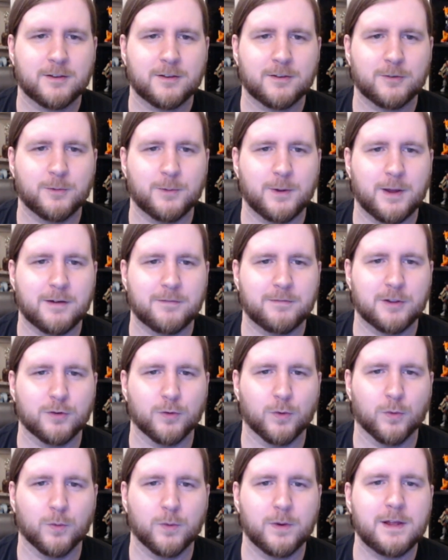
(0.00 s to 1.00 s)
So we have
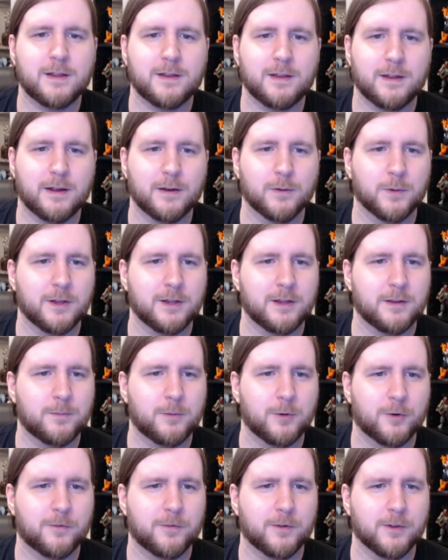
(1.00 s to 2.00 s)
this really, really
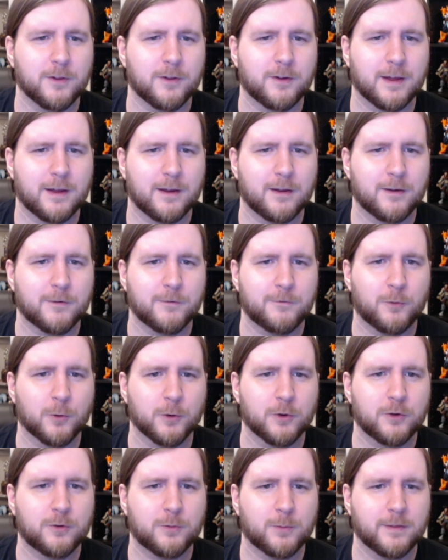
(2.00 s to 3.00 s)
beautiful looking
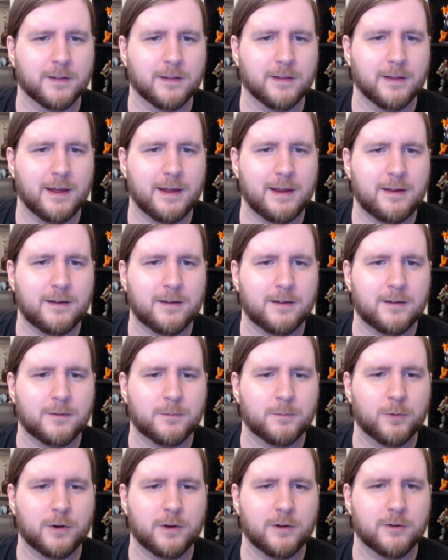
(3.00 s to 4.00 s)
forest with a lake,
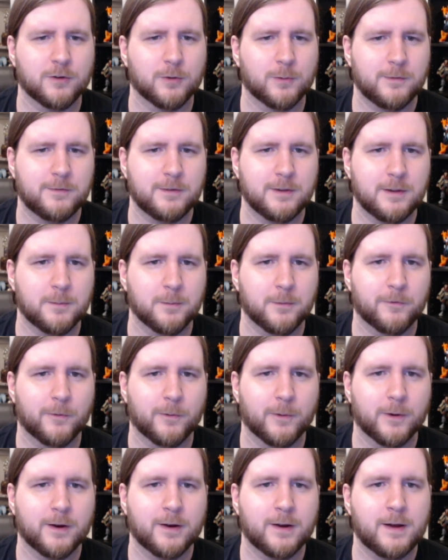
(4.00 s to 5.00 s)
pretty sure we've seen
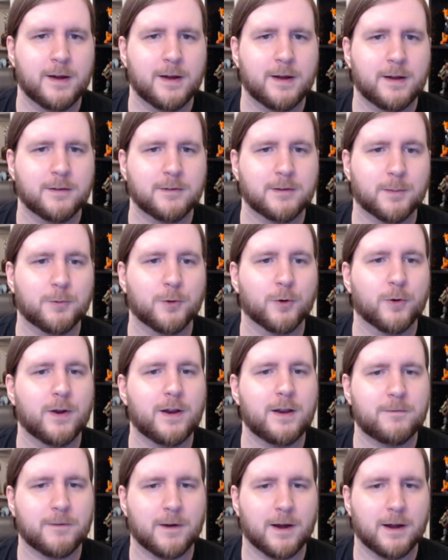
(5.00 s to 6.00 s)
before. Chapter
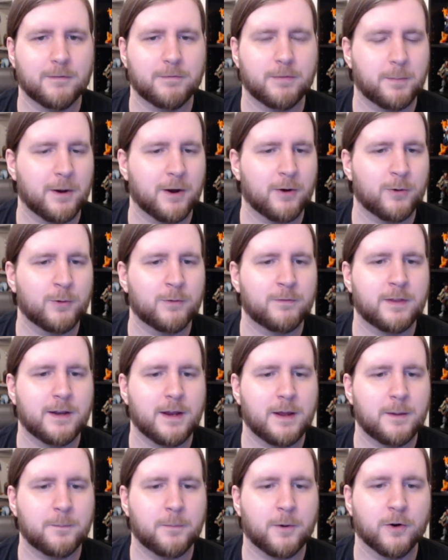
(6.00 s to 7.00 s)
85, The Power of the
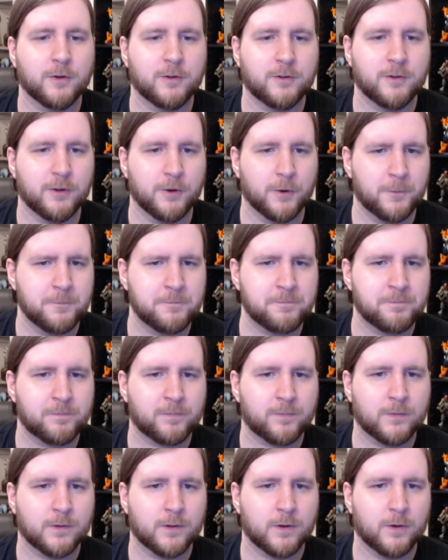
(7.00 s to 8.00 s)
Name Part 2.
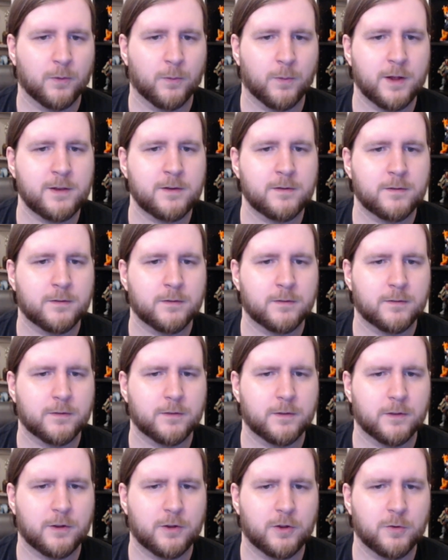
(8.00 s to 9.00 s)
What?
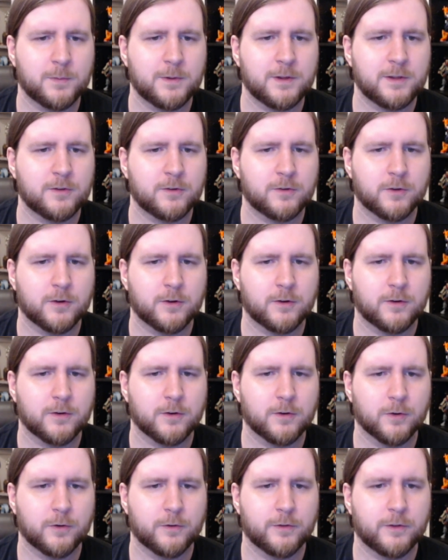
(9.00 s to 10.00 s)
The humans are,
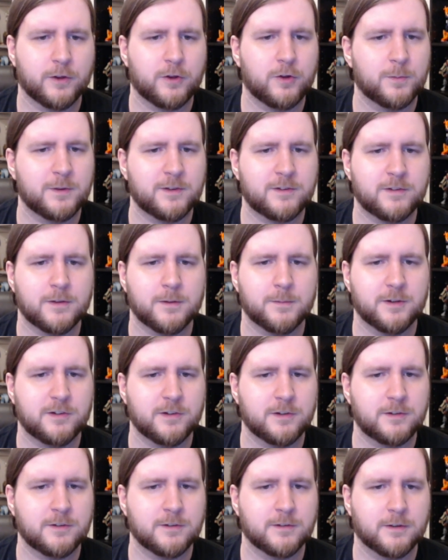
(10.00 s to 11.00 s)
or the humans in the
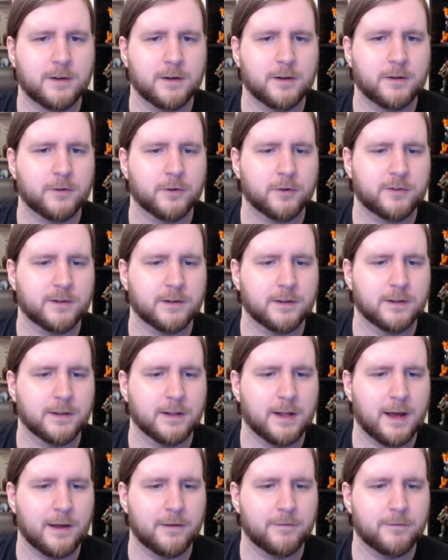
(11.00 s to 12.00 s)
Magician's Guild are still
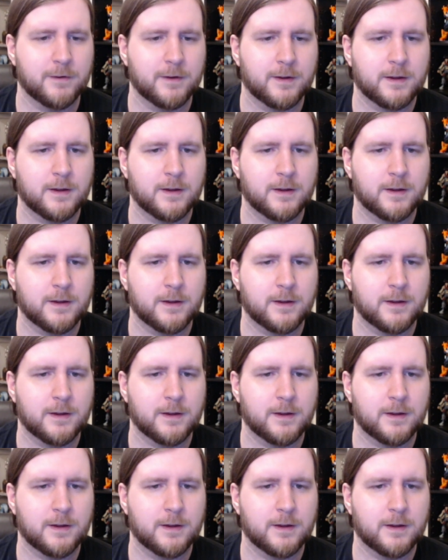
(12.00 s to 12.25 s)
alive.